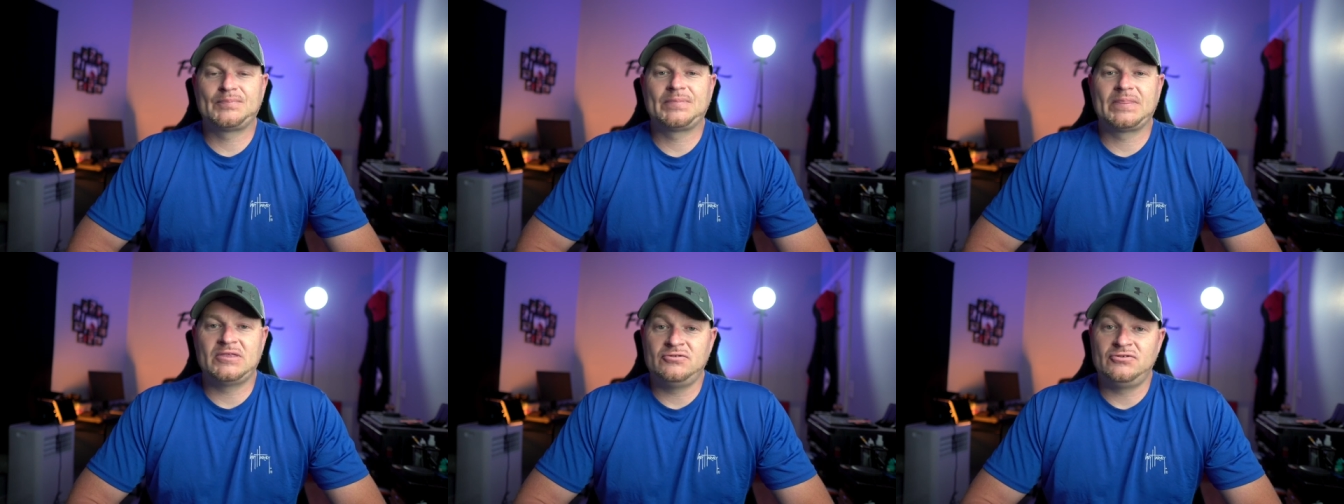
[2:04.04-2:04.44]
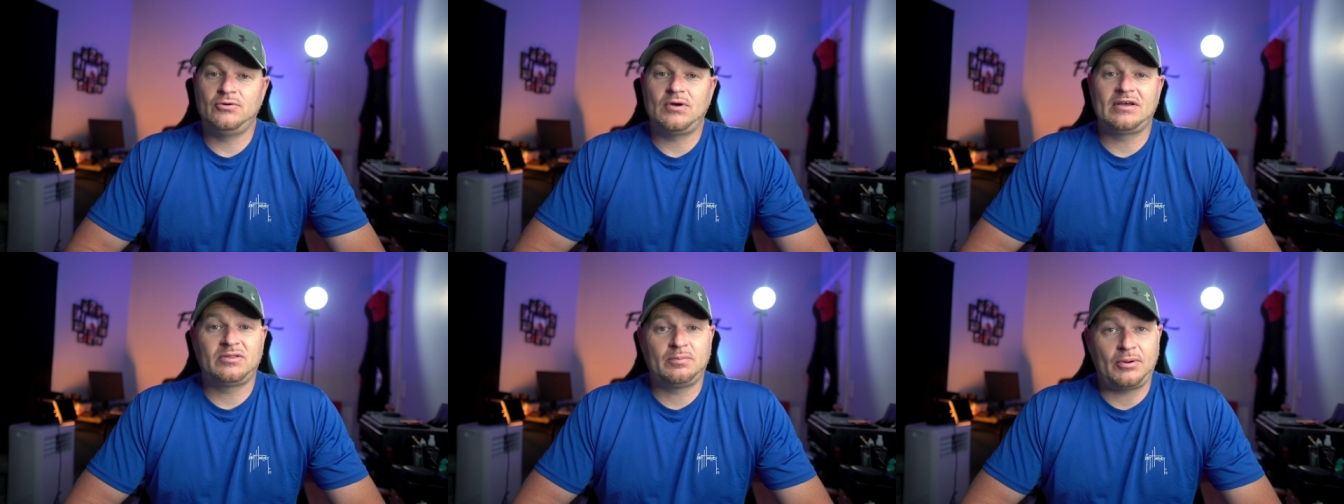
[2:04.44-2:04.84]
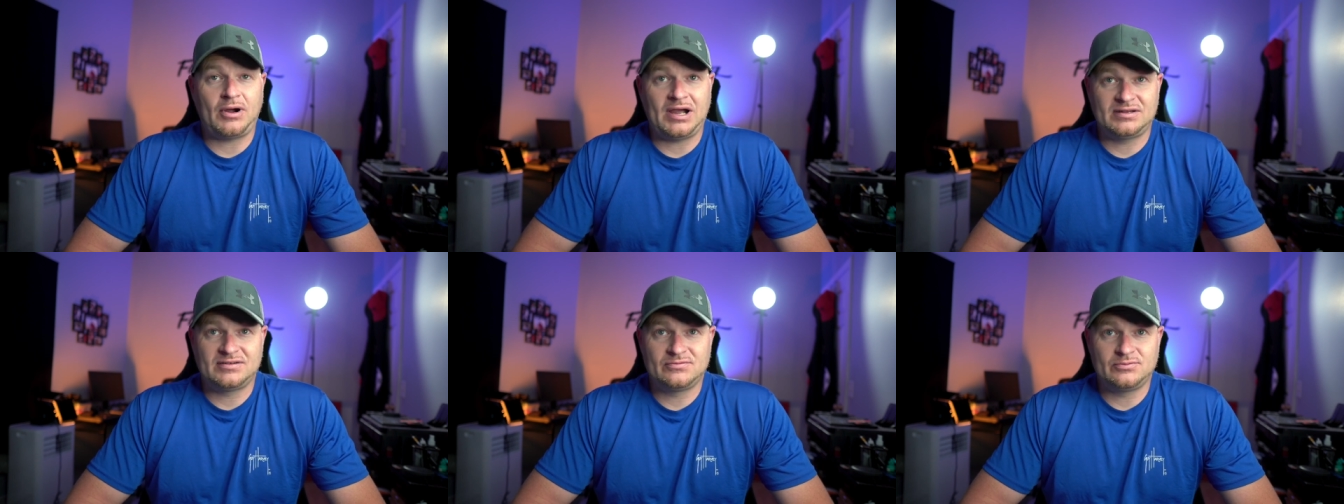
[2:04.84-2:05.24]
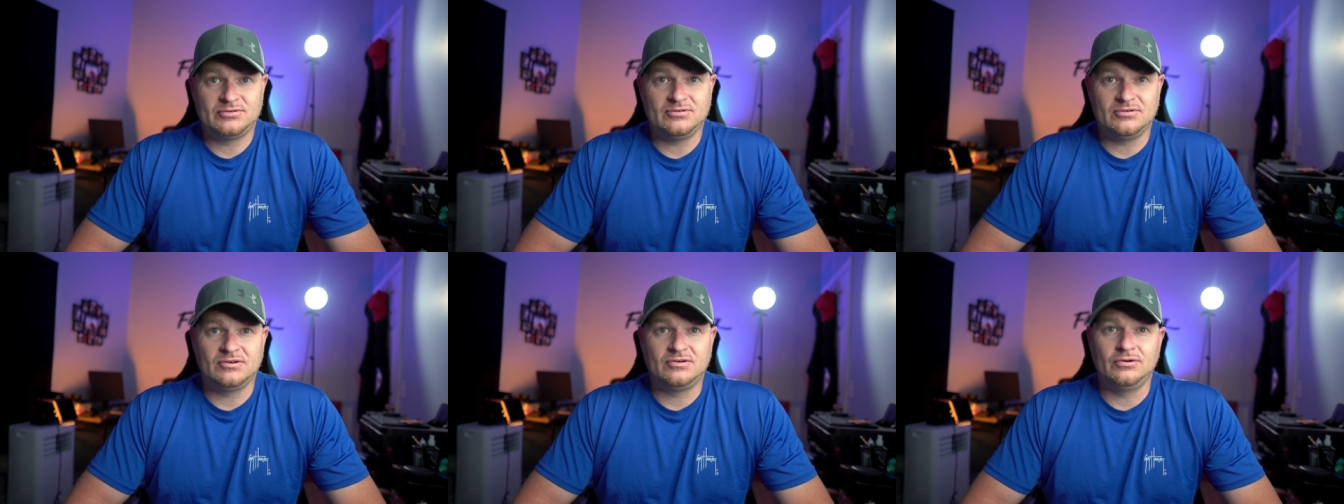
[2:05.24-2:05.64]
you do have to practice with
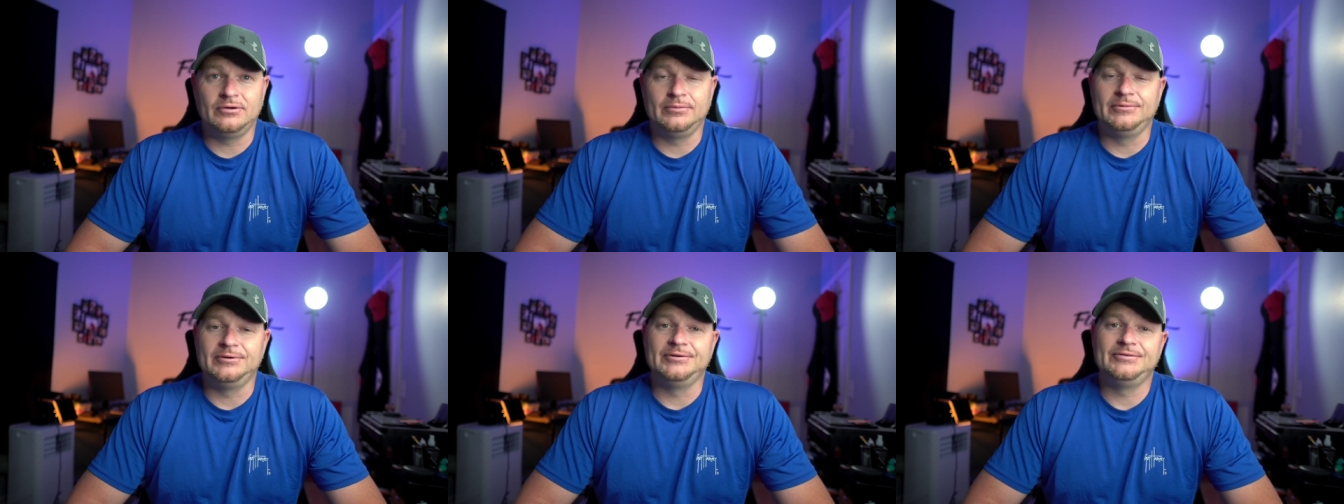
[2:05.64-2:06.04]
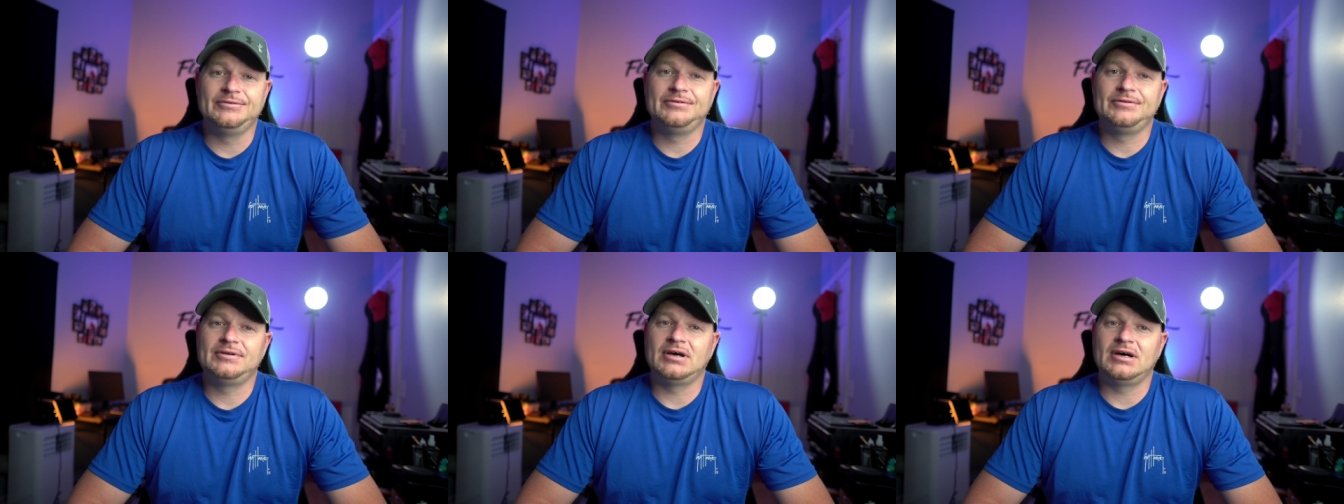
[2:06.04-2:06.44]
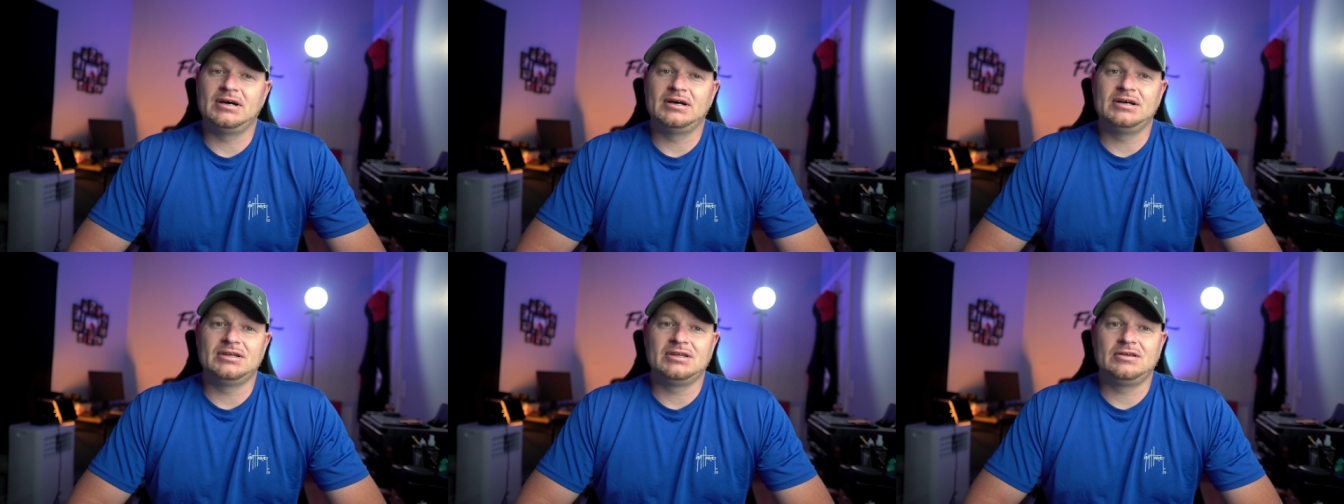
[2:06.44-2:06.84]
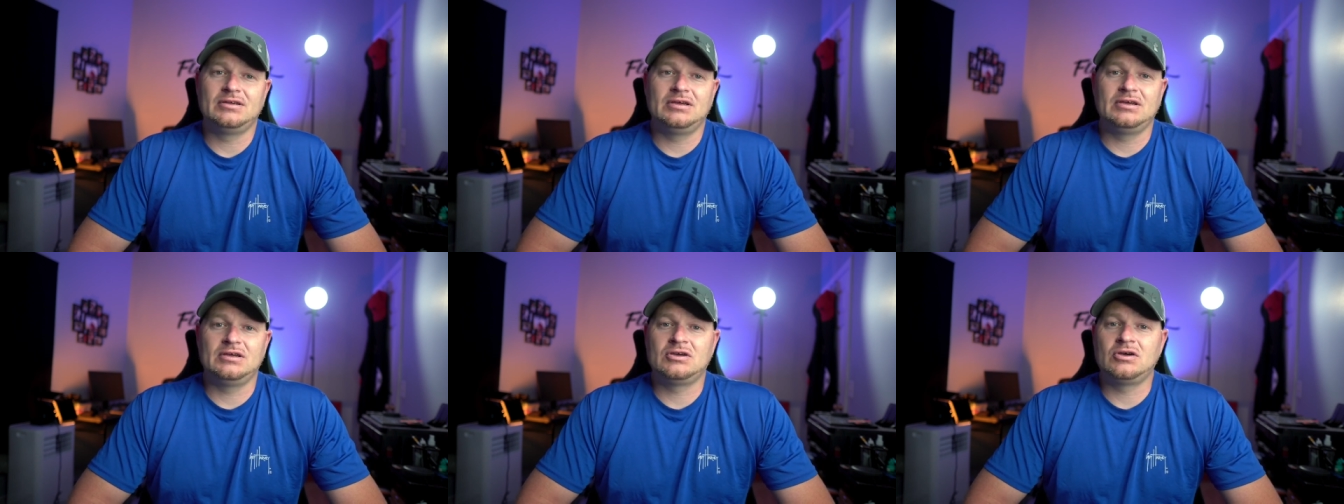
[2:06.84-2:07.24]
your equipment,
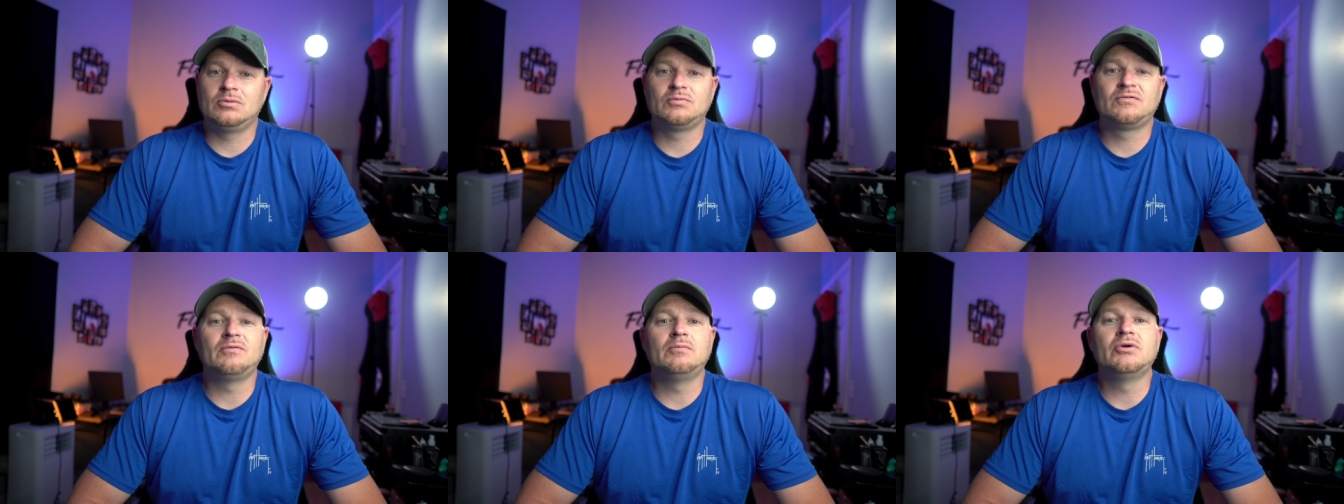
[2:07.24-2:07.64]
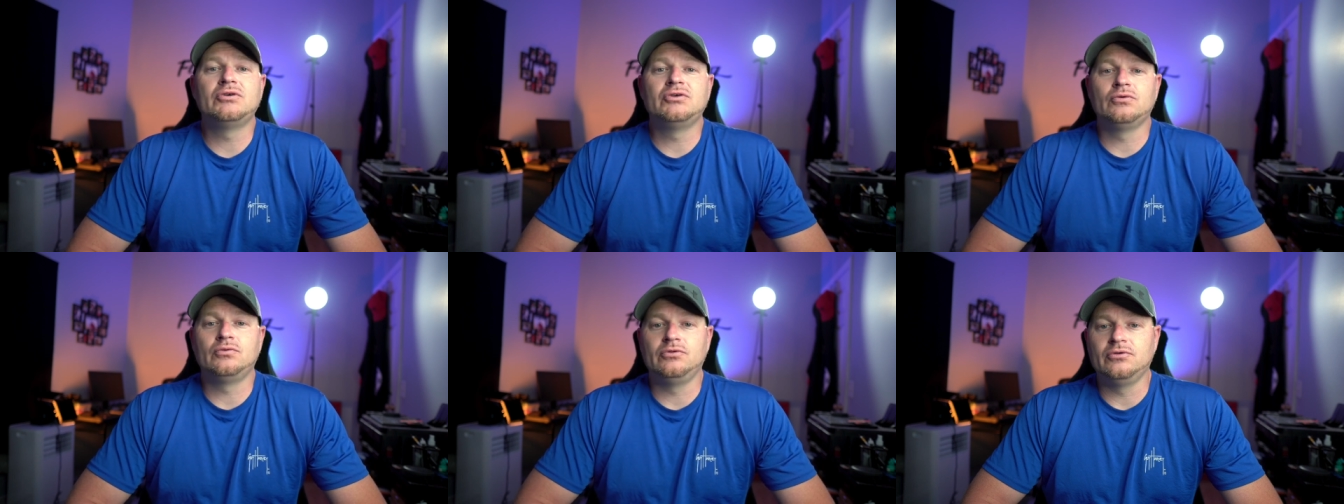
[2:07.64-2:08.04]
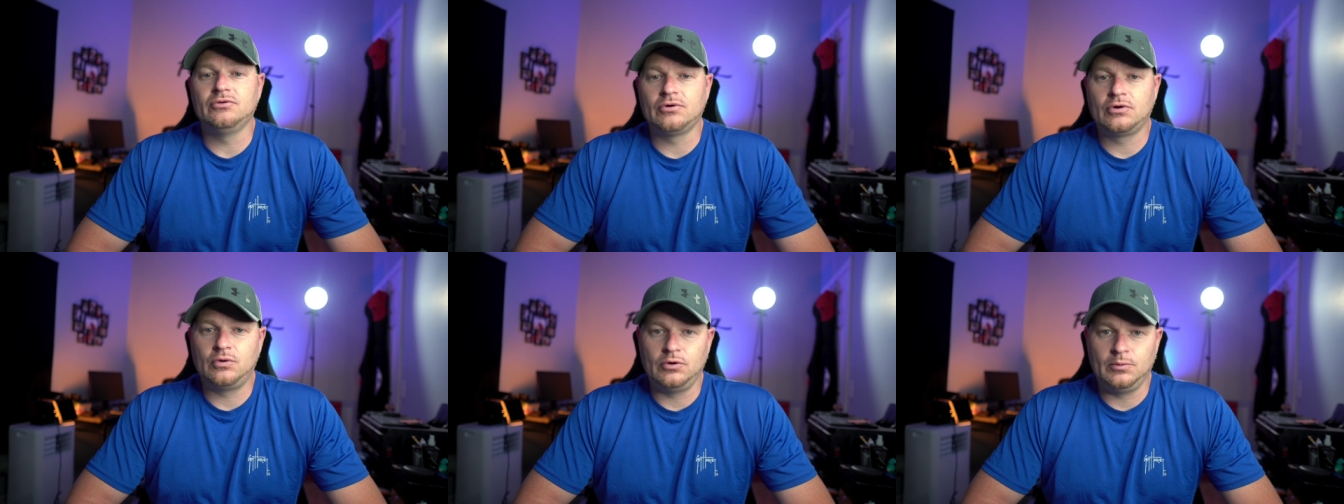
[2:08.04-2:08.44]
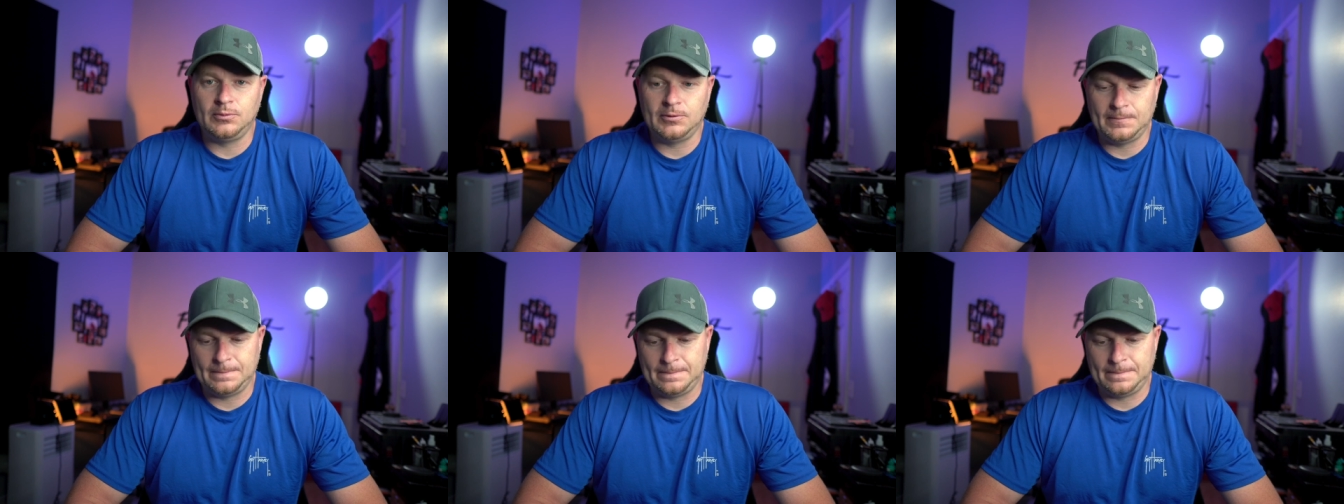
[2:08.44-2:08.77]
become familiar with your equipment.